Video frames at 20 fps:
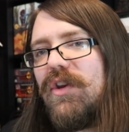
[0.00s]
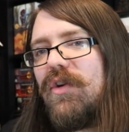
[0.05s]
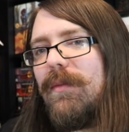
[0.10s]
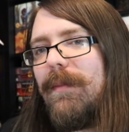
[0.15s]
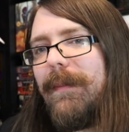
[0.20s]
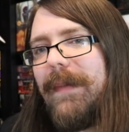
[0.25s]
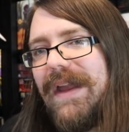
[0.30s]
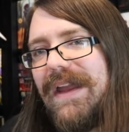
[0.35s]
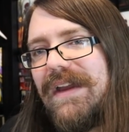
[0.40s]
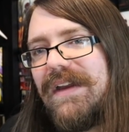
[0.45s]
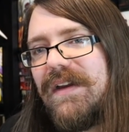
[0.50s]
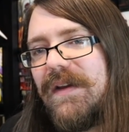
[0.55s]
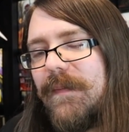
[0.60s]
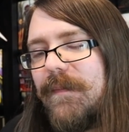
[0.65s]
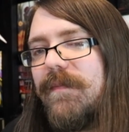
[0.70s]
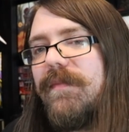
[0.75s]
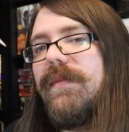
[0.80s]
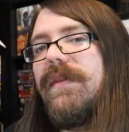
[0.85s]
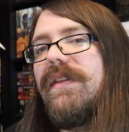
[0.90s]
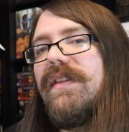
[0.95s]
you make,
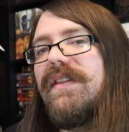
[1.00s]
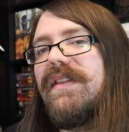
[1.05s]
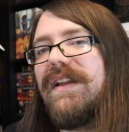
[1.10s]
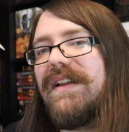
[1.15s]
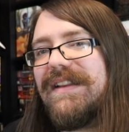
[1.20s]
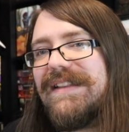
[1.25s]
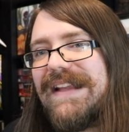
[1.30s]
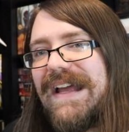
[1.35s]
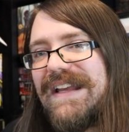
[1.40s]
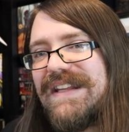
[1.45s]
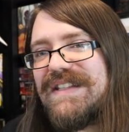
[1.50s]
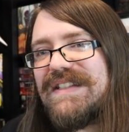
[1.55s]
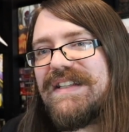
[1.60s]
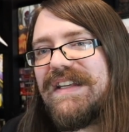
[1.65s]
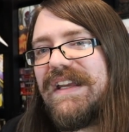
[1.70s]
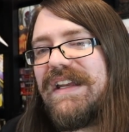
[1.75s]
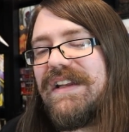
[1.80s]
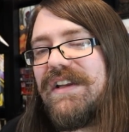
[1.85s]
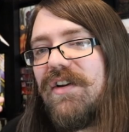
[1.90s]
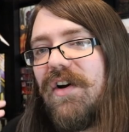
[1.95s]
the less
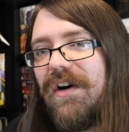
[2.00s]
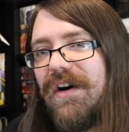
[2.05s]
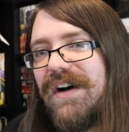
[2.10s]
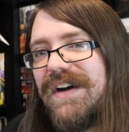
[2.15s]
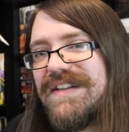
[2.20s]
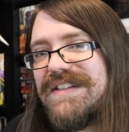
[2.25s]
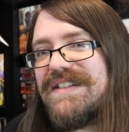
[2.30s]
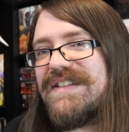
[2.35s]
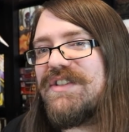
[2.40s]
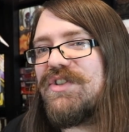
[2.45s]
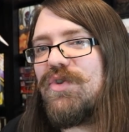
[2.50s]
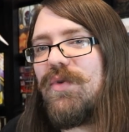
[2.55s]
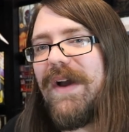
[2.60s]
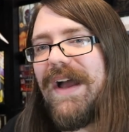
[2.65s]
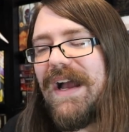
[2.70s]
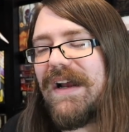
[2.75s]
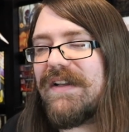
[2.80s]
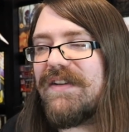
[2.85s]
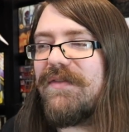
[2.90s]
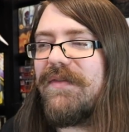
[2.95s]
it costs to
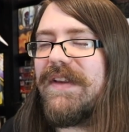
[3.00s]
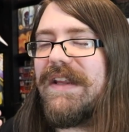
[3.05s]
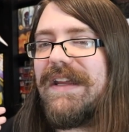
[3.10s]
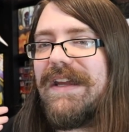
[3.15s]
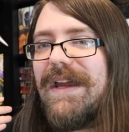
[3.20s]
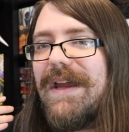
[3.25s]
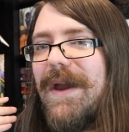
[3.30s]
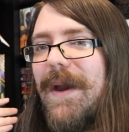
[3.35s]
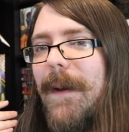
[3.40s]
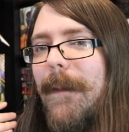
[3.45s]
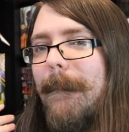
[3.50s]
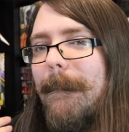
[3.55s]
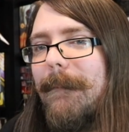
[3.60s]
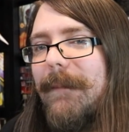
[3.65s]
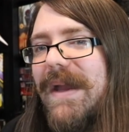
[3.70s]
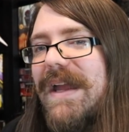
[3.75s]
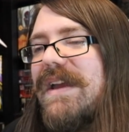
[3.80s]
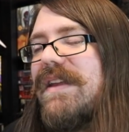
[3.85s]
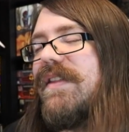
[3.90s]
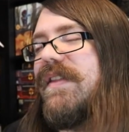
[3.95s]
actively
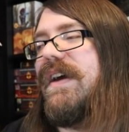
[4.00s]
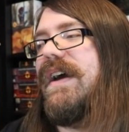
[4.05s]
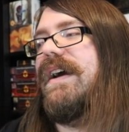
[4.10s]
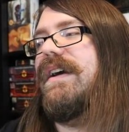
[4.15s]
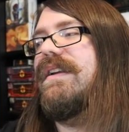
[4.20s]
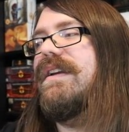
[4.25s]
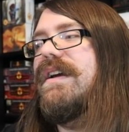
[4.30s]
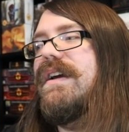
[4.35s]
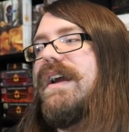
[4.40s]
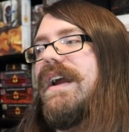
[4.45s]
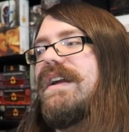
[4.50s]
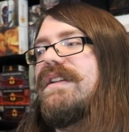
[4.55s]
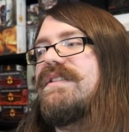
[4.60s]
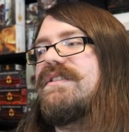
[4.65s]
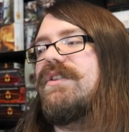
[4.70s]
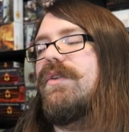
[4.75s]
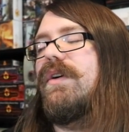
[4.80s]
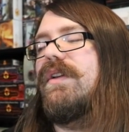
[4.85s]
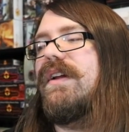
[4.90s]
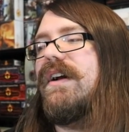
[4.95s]
make that. And
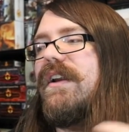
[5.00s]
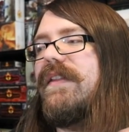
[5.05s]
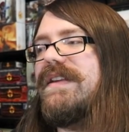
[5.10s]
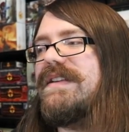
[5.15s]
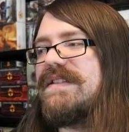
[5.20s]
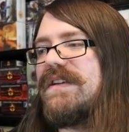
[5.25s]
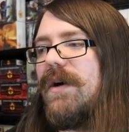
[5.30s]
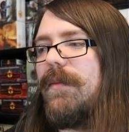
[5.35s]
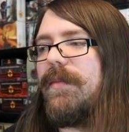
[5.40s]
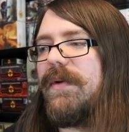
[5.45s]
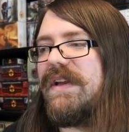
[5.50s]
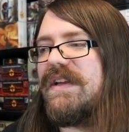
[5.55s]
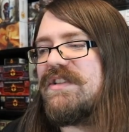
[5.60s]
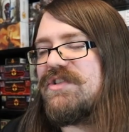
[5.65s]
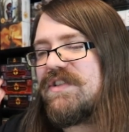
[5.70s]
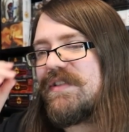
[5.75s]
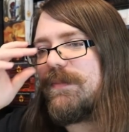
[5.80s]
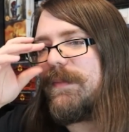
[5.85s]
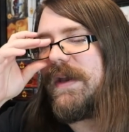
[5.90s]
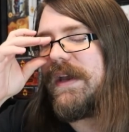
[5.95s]
so a lot of these
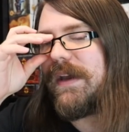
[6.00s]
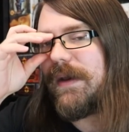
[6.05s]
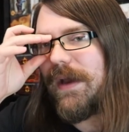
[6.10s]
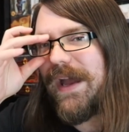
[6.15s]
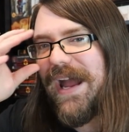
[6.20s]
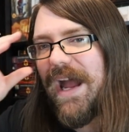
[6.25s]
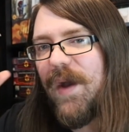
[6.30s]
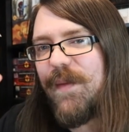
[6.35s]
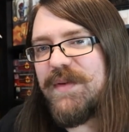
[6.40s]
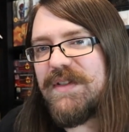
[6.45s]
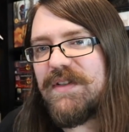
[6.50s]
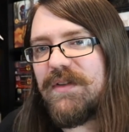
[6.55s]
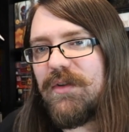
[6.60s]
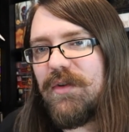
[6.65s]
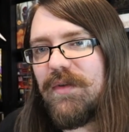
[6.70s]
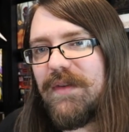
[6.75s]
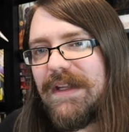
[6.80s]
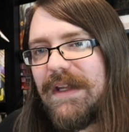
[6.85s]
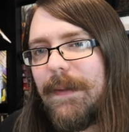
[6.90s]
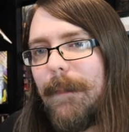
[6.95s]
companies just make
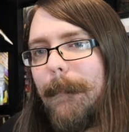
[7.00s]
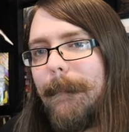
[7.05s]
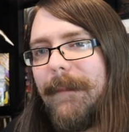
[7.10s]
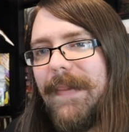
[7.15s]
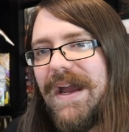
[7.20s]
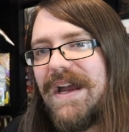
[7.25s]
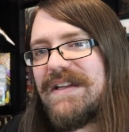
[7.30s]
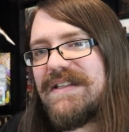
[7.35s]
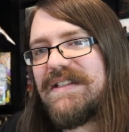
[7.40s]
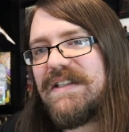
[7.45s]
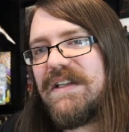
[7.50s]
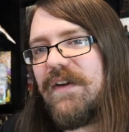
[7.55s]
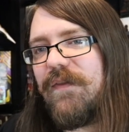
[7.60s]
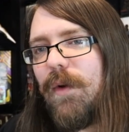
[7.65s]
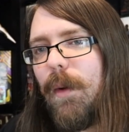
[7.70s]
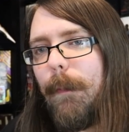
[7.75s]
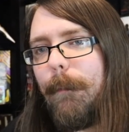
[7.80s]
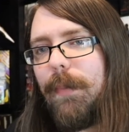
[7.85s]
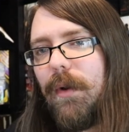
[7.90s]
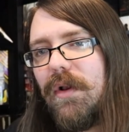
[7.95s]
absolutely
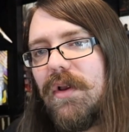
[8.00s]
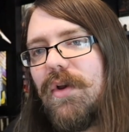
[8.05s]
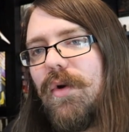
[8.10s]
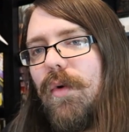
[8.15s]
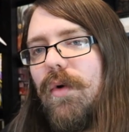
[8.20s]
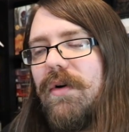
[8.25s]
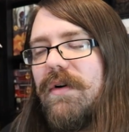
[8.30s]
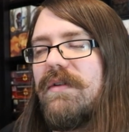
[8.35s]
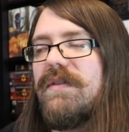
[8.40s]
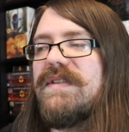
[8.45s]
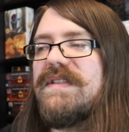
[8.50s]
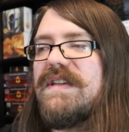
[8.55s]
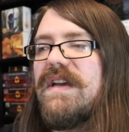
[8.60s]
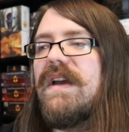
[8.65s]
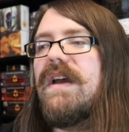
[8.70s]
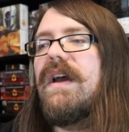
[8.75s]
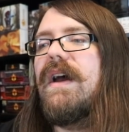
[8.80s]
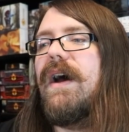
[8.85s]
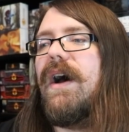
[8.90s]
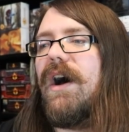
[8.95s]
massive bulk orders
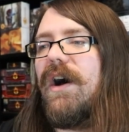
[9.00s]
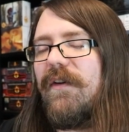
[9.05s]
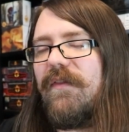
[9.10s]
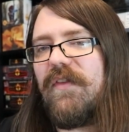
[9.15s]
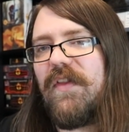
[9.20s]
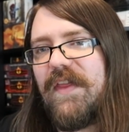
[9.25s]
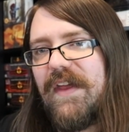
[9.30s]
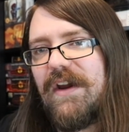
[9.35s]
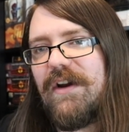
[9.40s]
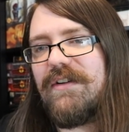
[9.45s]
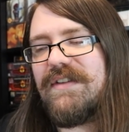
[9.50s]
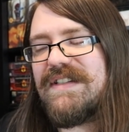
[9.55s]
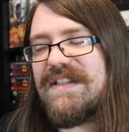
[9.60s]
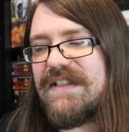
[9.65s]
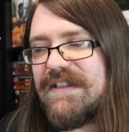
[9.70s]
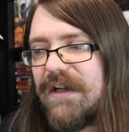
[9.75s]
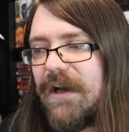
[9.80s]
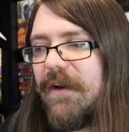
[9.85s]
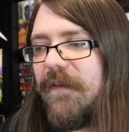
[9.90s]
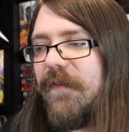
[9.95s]
of their
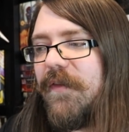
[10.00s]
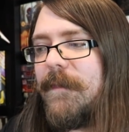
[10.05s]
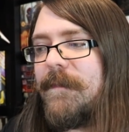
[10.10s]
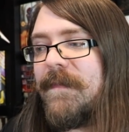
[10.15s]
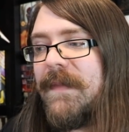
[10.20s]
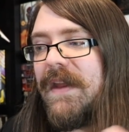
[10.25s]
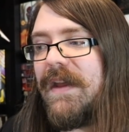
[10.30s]
stuff